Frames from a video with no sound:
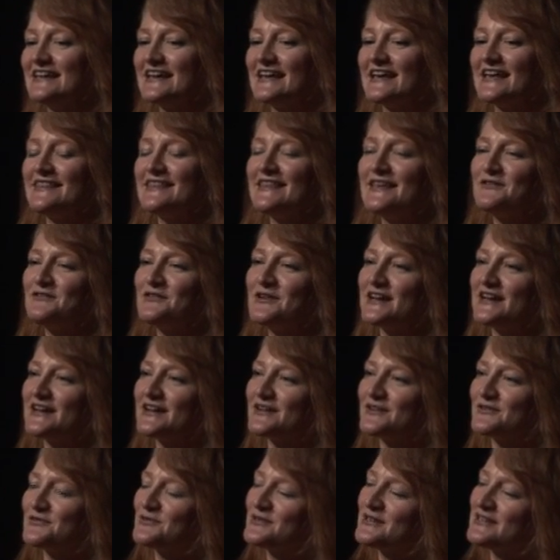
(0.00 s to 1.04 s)
And then what
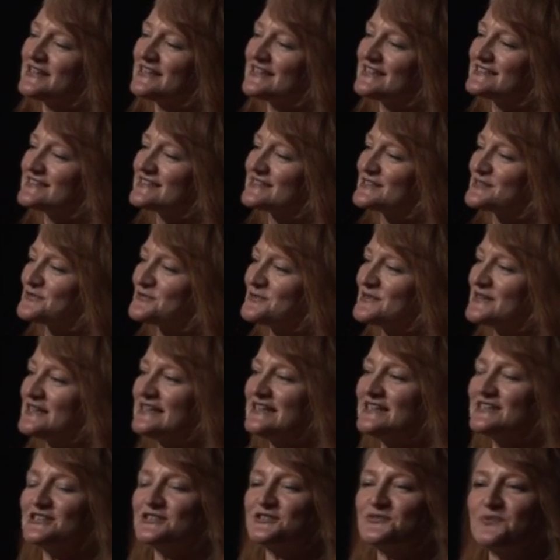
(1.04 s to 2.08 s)
I realized is I really
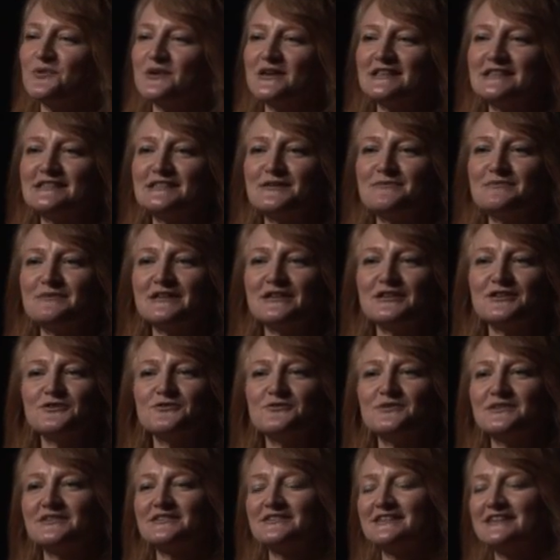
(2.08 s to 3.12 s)
just wanted somebody who
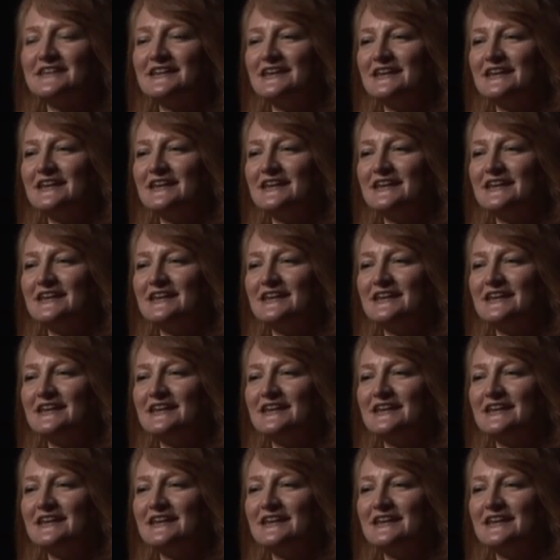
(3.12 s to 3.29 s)
was